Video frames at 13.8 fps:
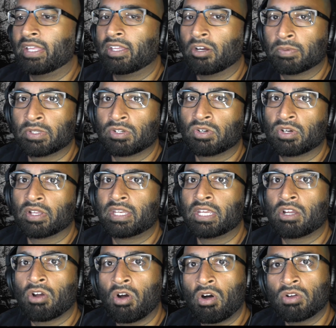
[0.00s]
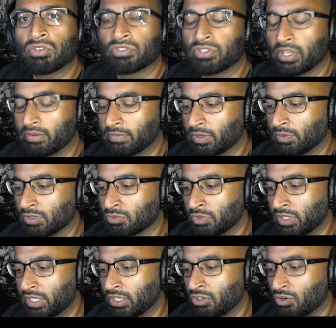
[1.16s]
They open the door and then he calls them. And what's
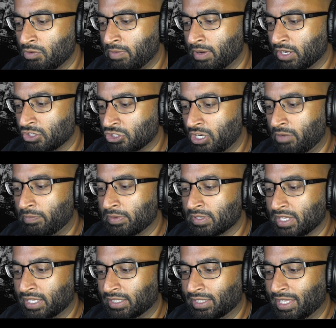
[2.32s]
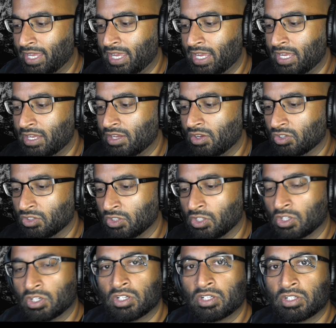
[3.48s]
really cool about sheep is that they
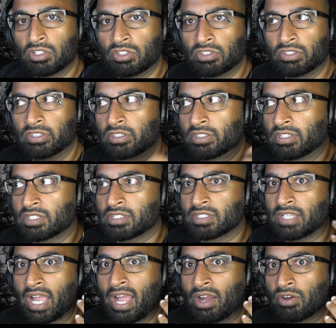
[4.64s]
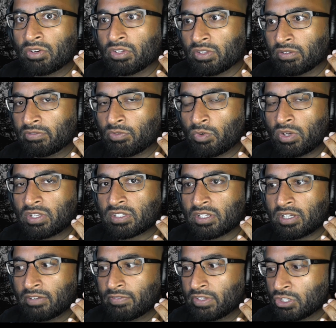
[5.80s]
learn the sound, the voice
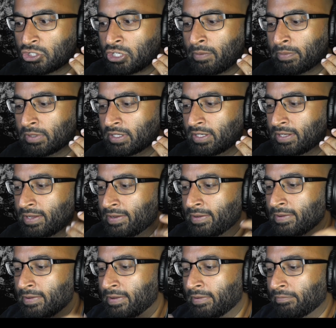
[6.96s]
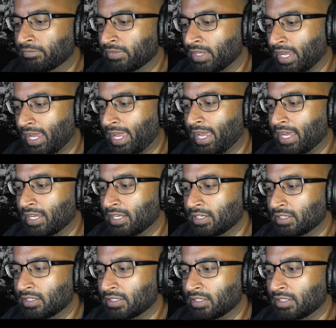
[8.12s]
of their shepherd.
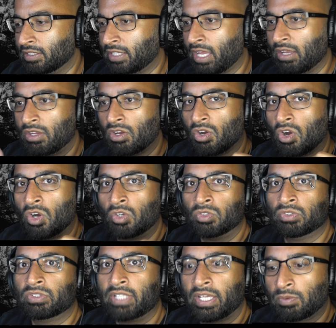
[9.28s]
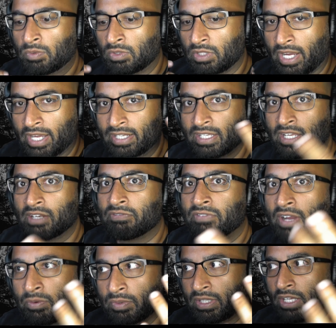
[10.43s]
And they own they will
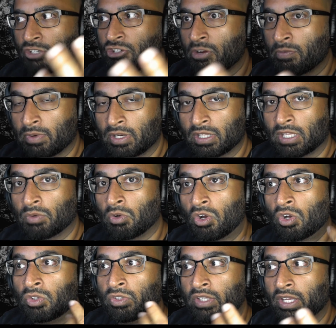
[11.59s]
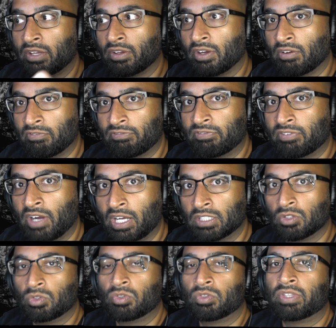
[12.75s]
identify with that shepherd and they will only uh,
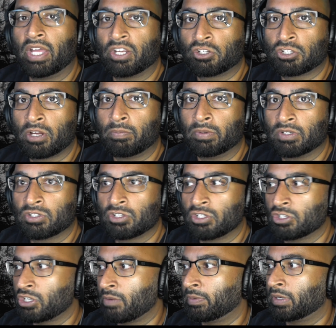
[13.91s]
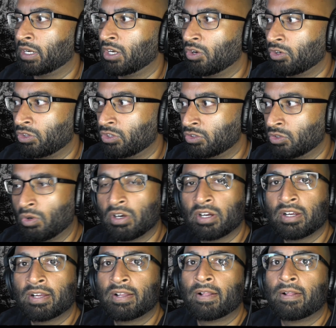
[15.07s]
follow that shepherd. So the shepherd can go to the
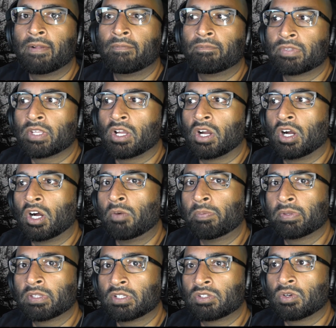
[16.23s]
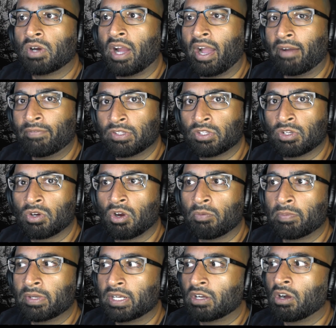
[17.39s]
door, open the door, have the door
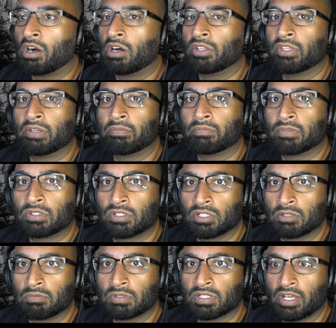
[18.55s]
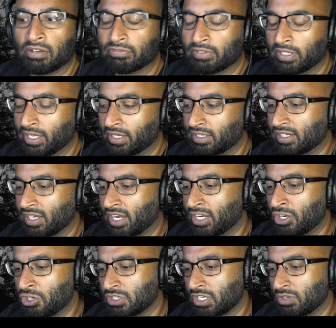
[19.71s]
open and call them to himself. And I, I
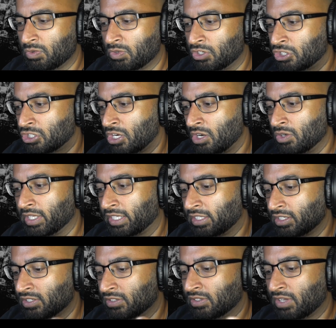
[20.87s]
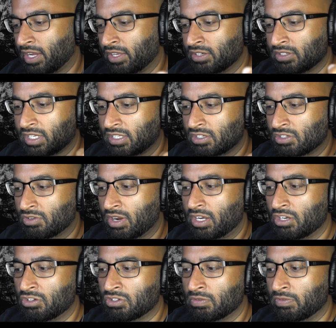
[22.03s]
usually would show like this. Uh, there's like these
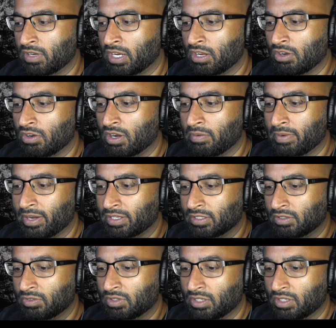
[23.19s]
great YouTube video about